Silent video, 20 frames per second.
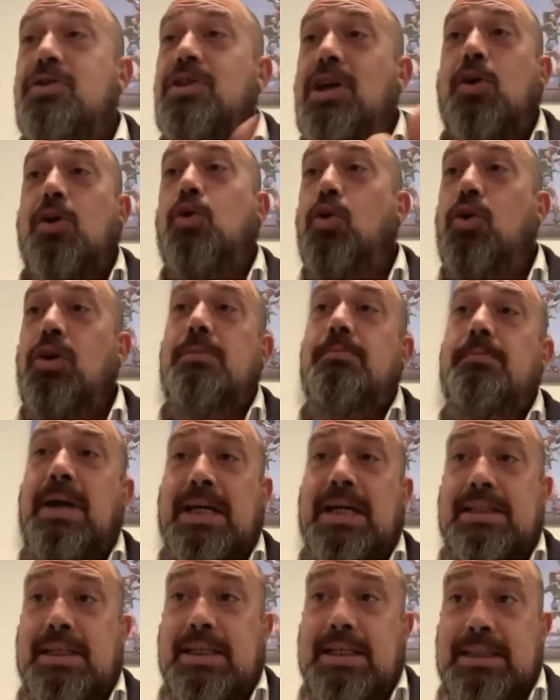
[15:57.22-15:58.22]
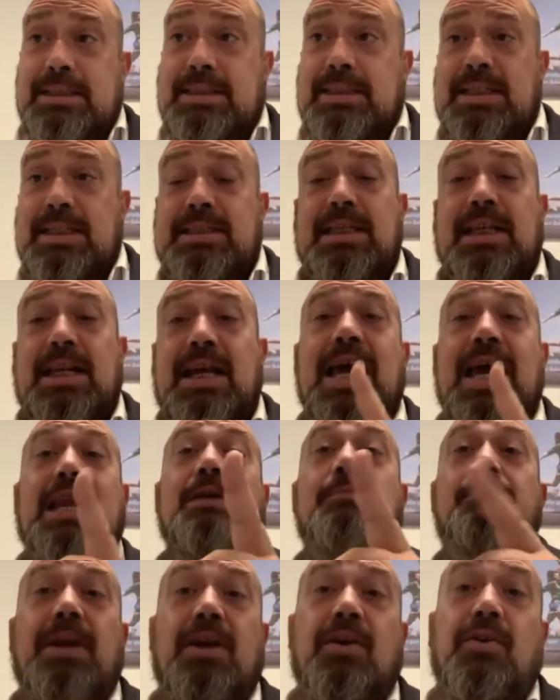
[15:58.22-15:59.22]
I called him back the next day. Said I had
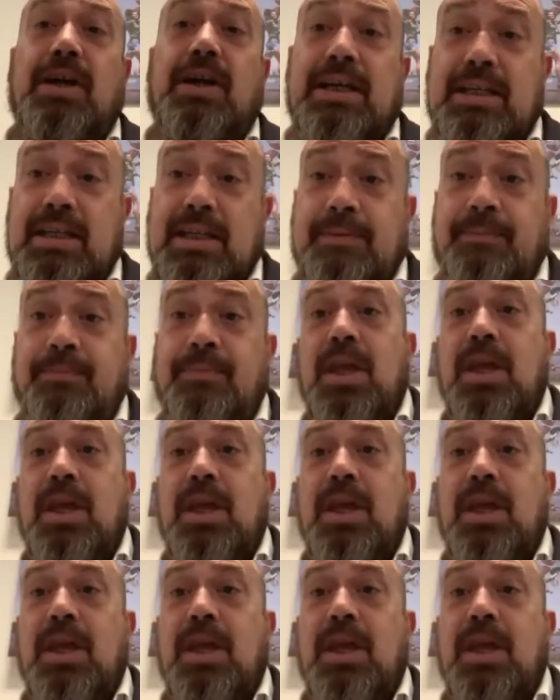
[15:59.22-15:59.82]
a better idea.